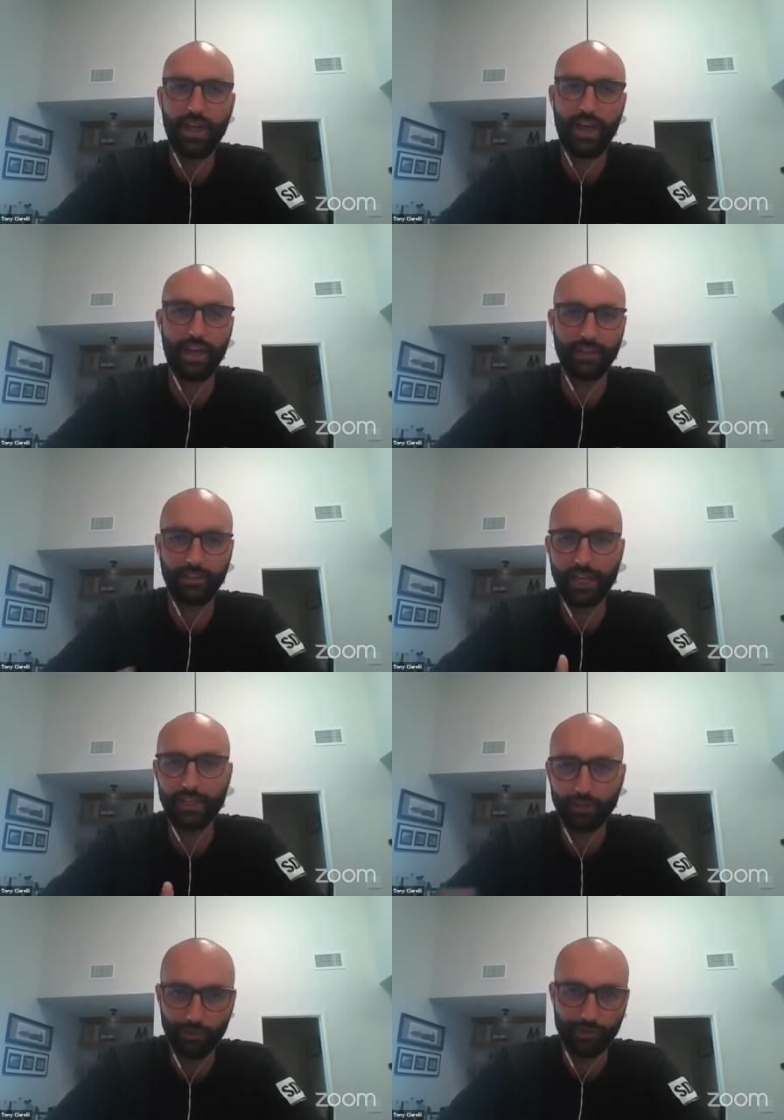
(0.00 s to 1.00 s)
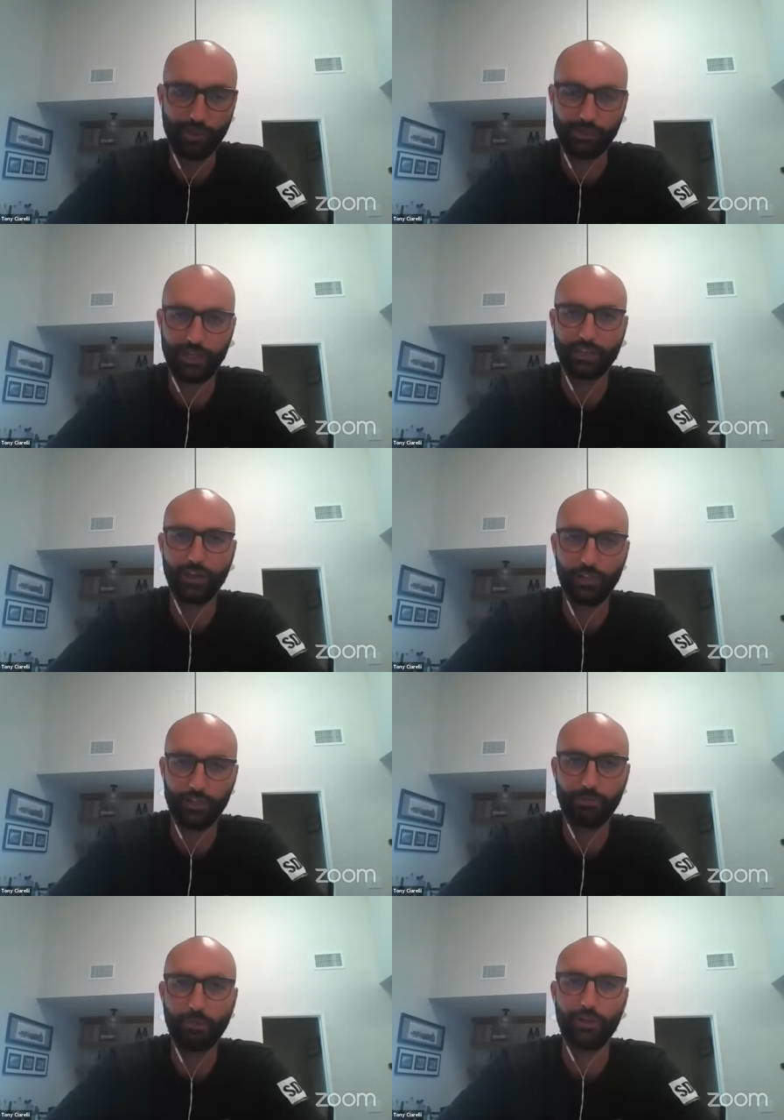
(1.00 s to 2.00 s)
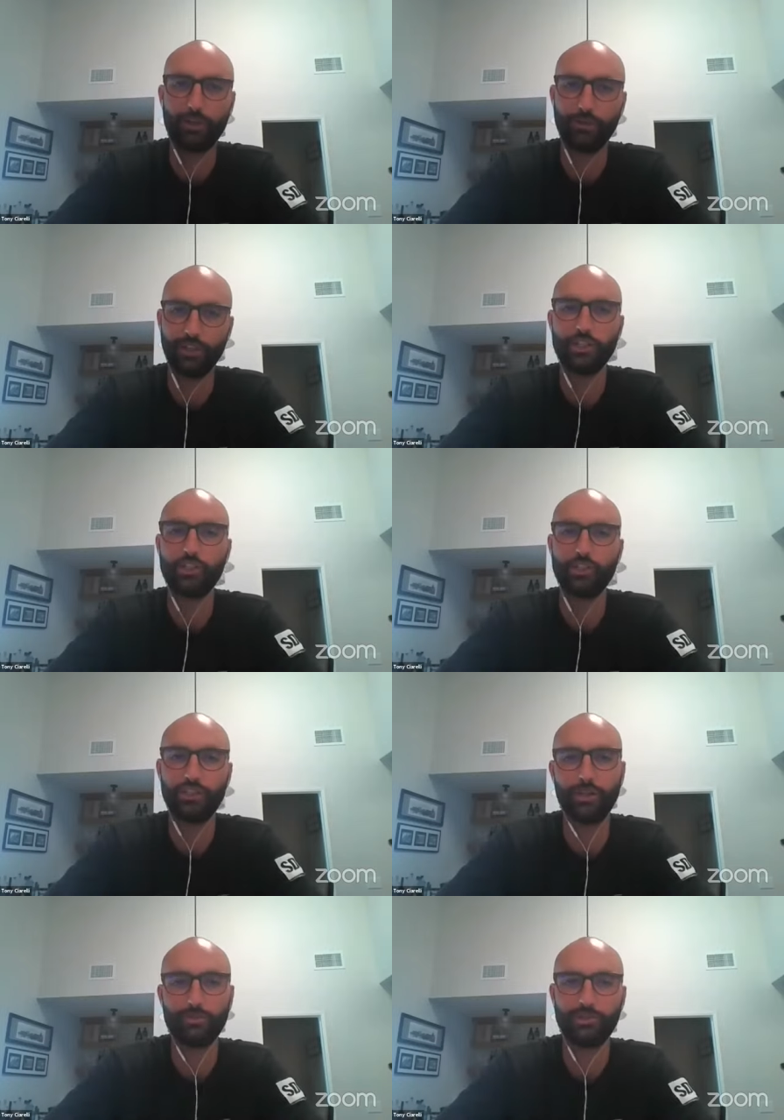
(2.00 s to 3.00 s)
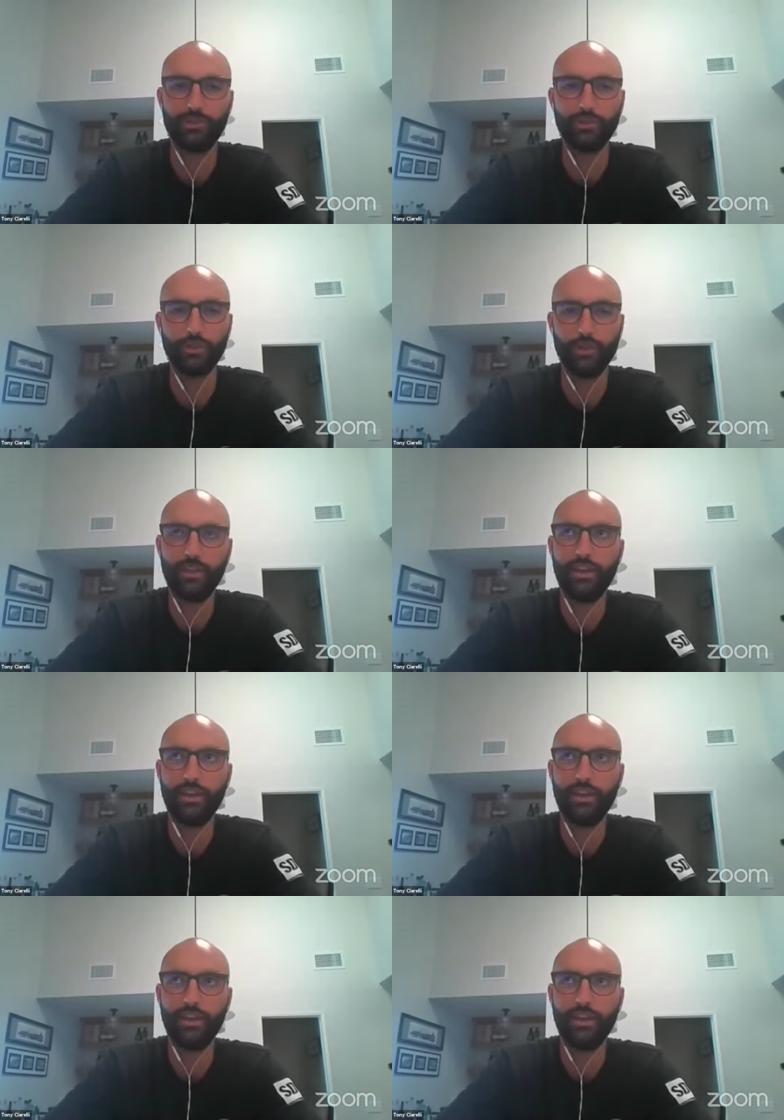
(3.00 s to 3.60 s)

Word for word: and they use those technology partner relationships to